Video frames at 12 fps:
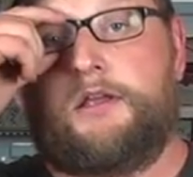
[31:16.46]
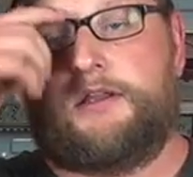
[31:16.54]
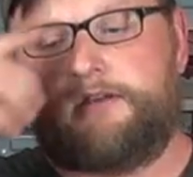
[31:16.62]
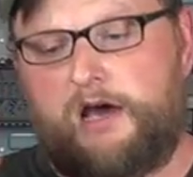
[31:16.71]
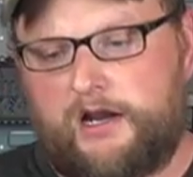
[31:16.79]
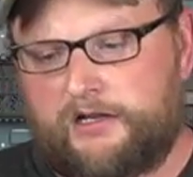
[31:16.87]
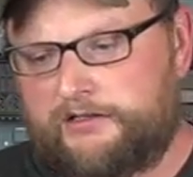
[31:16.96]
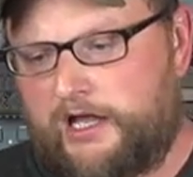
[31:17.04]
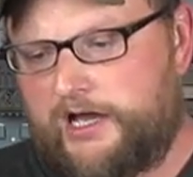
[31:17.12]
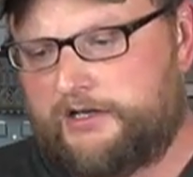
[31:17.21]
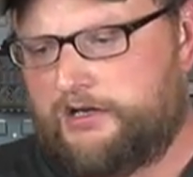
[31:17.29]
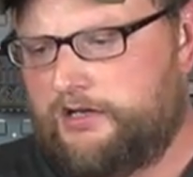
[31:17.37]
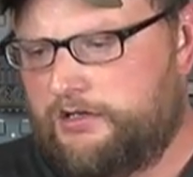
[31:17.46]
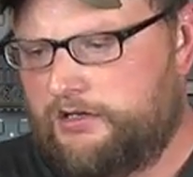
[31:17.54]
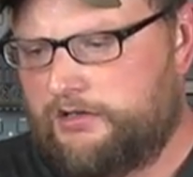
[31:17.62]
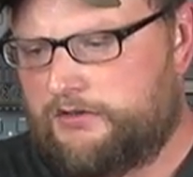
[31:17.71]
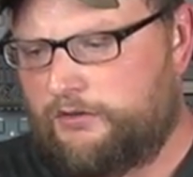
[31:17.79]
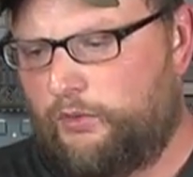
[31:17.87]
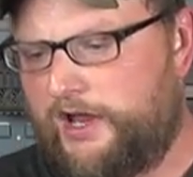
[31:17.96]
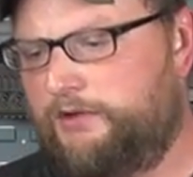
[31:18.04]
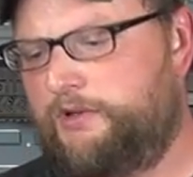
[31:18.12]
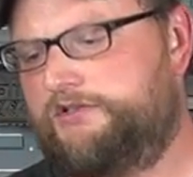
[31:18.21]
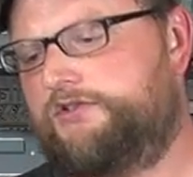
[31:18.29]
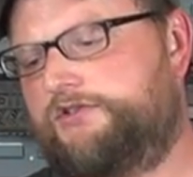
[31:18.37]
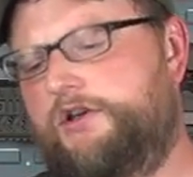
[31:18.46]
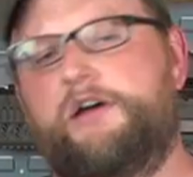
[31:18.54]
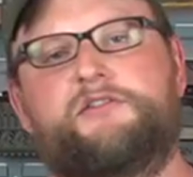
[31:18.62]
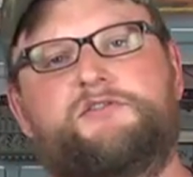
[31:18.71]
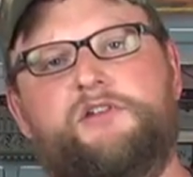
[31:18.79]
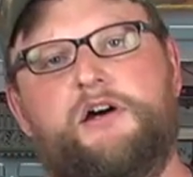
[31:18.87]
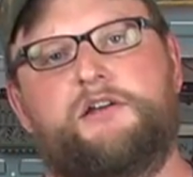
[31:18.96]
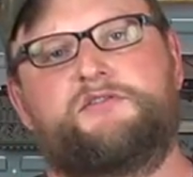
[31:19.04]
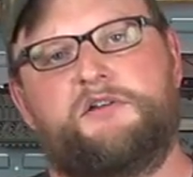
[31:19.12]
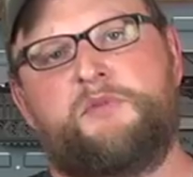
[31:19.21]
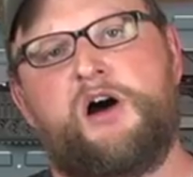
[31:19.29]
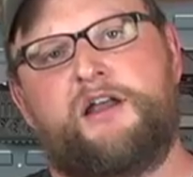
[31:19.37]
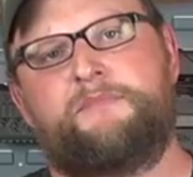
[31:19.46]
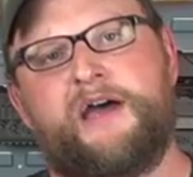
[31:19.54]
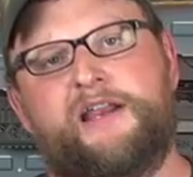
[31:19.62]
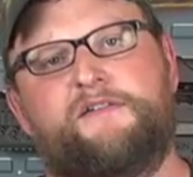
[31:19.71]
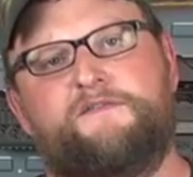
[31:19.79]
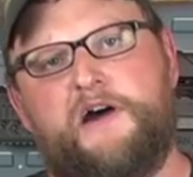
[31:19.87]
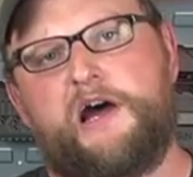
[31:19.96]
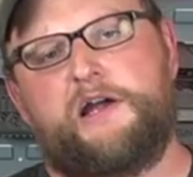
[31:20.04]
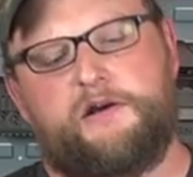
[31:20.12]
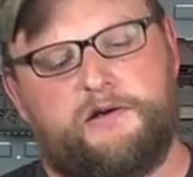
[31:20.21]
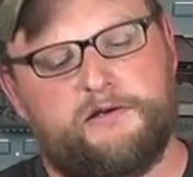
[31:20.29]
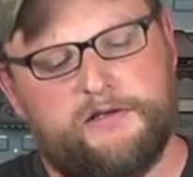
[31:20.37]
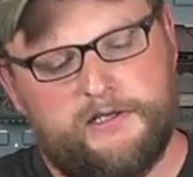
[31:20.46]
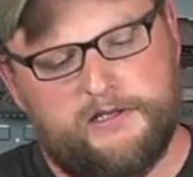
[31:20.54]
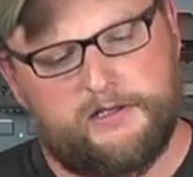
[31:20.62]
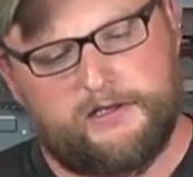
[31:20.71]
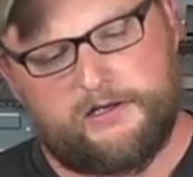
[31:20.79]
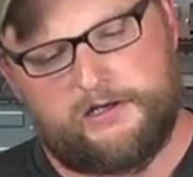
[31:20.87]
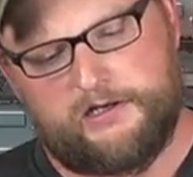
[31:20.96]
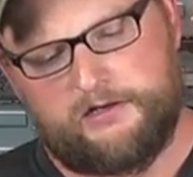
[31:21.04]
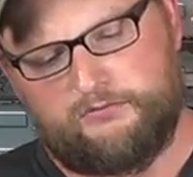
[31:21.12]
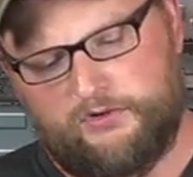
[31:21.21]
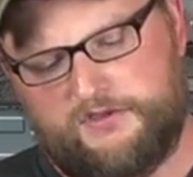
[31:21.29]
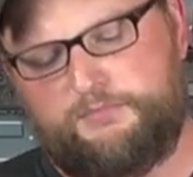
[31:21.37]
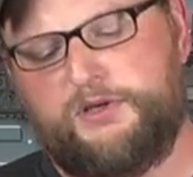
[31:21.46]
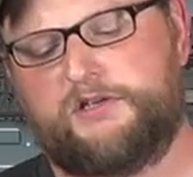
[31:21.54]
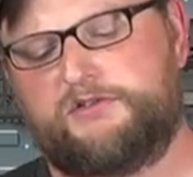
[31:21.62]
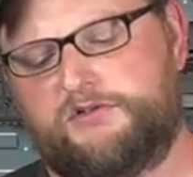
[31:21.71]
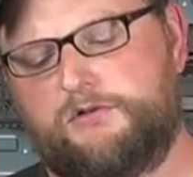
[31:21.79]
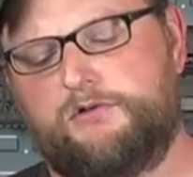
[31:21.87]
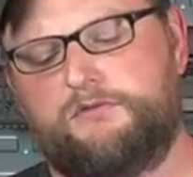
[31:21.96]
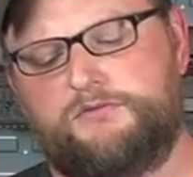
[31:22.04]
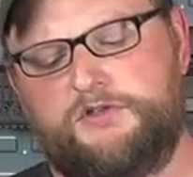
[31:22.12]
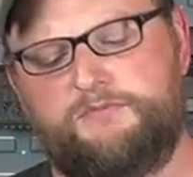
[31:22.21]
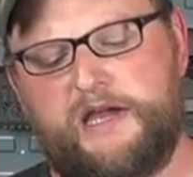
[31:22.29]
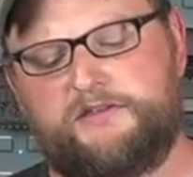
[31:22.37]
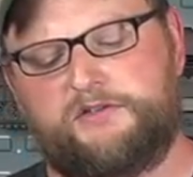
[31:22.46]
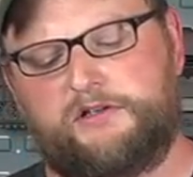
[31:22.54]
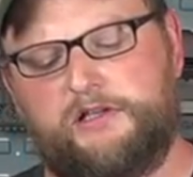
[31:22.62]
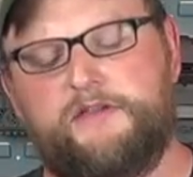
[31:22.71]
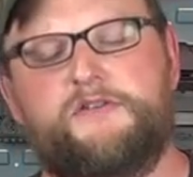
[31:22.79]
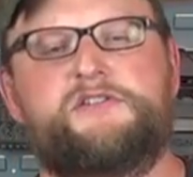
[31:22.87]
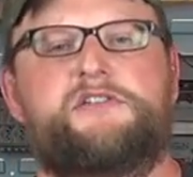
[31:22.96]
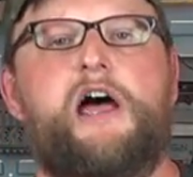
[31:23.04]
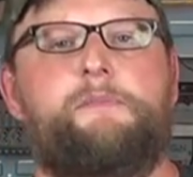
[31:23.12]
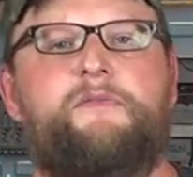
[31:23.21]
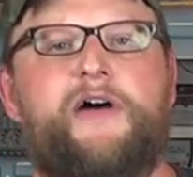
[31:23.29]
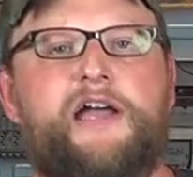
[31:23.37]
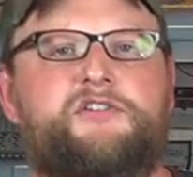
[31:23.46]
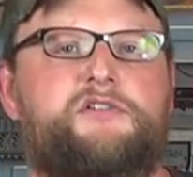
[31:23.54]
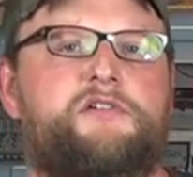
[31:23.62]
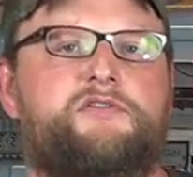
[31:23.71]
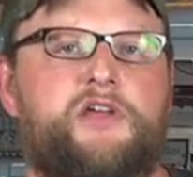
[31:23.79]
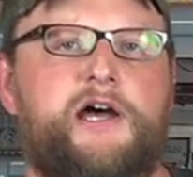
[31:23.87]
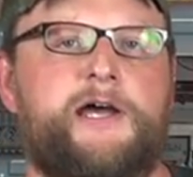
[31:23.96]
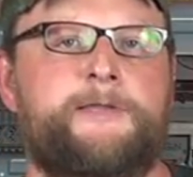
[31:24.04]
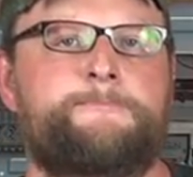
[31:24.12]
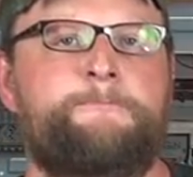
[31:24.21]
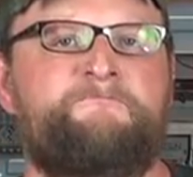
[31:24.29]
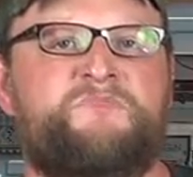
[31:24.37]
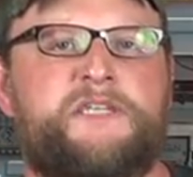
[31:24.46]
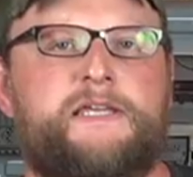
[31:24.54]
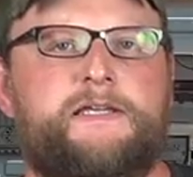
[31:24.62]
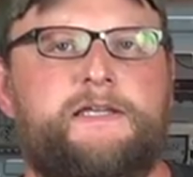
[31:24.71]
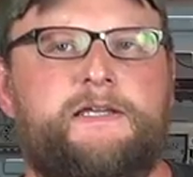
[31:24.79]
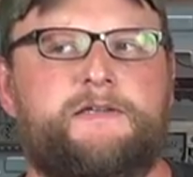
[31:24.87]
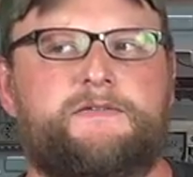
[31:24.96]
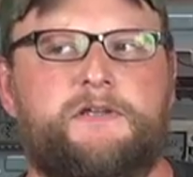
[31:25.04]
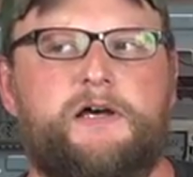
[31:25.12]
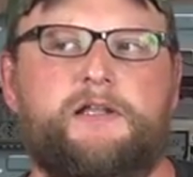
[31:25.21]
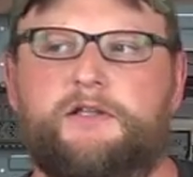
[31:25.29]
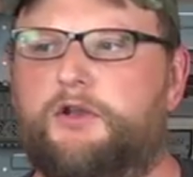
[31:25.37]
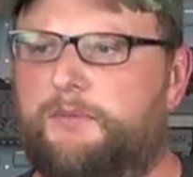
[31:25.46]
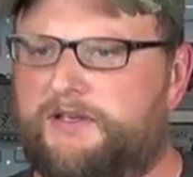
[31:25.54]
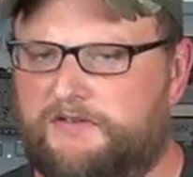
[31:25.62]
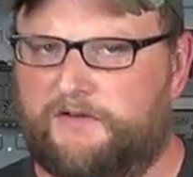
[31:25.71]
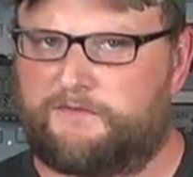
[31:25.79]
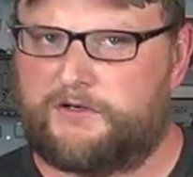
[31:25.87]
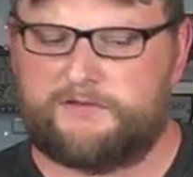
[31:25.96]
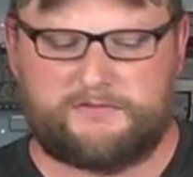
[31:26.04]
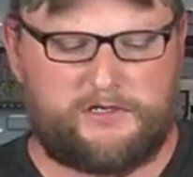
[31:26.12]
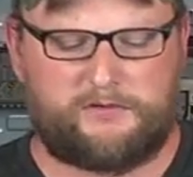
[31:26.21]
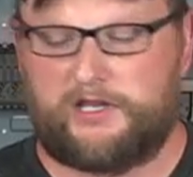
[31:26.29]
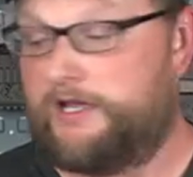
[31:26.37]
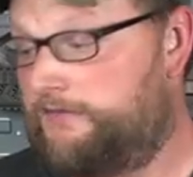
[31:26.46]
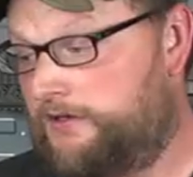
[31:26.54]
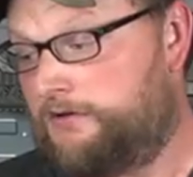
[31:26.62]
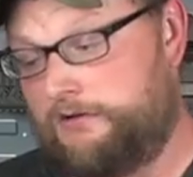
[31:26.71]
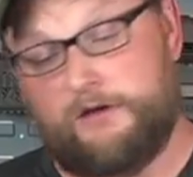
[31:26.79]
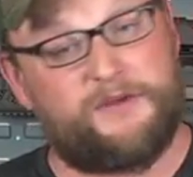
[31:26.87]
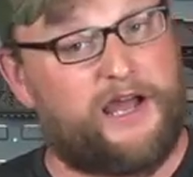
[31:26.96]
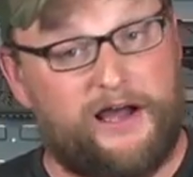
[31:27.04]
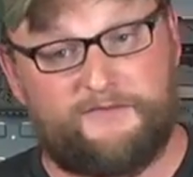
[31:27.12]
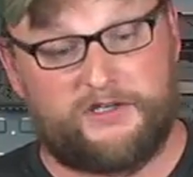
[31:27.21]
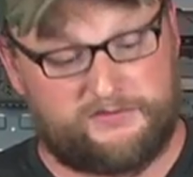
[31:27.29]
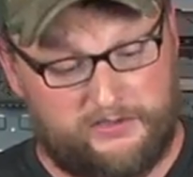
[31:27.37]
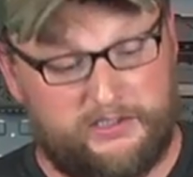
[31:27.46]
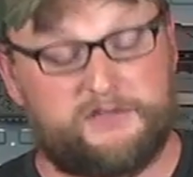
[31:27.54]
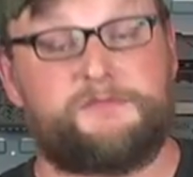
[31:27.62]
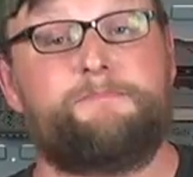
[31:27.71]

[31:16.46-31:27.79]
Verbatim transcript: not unlike the way we discussed semi-automatic fire, with a pistol, you basically, this type of action design is a little bit different. Okay, then, I mean, obviously it's